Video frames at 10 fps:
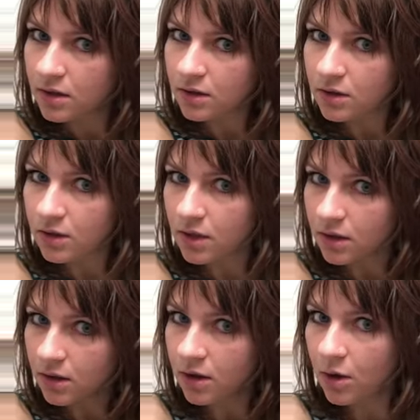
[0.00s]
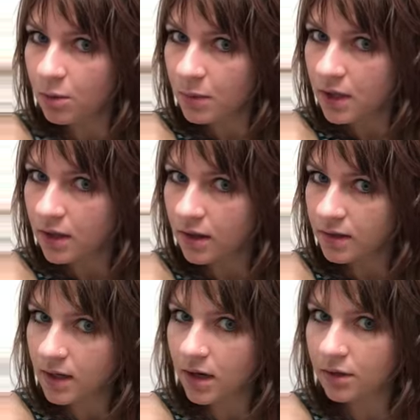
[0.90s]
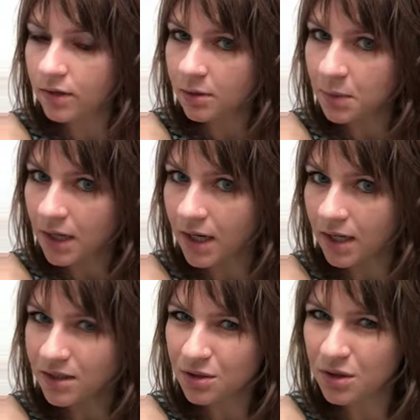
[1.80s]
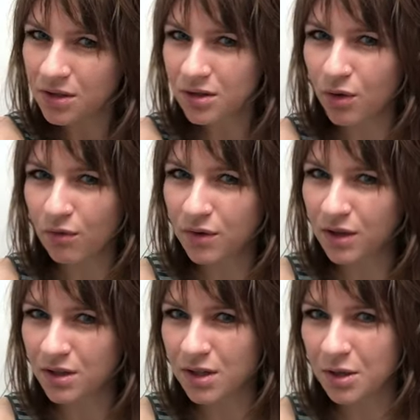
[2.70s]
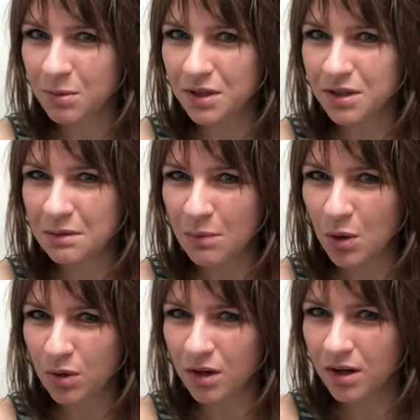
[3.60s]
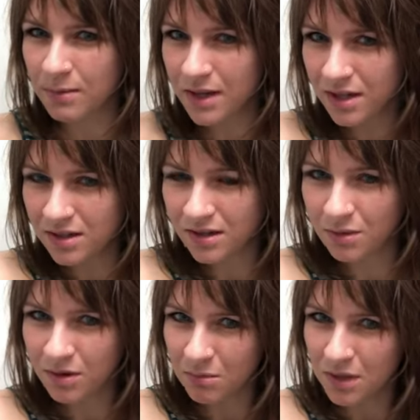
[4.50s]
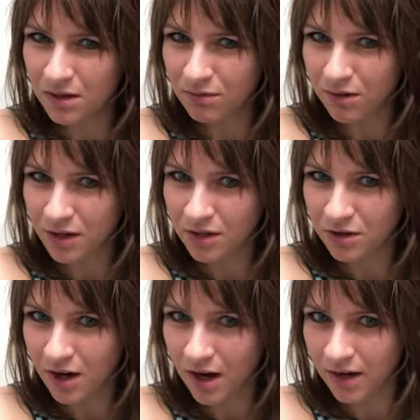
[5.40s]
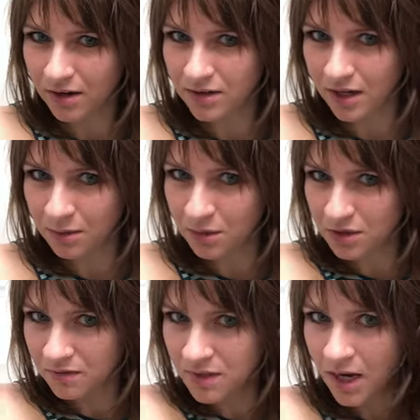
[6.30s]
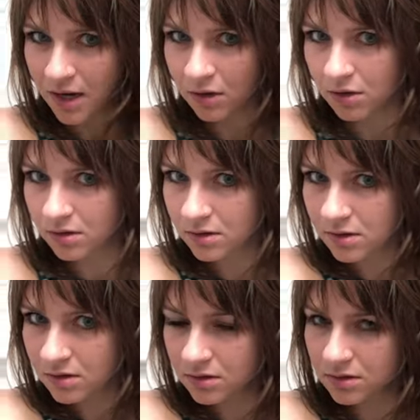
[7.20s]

You can either comb it. I like to kind of run my hands through it just so it feels a little bit smoother because you don't want to be running your iron down a bunch of tangles.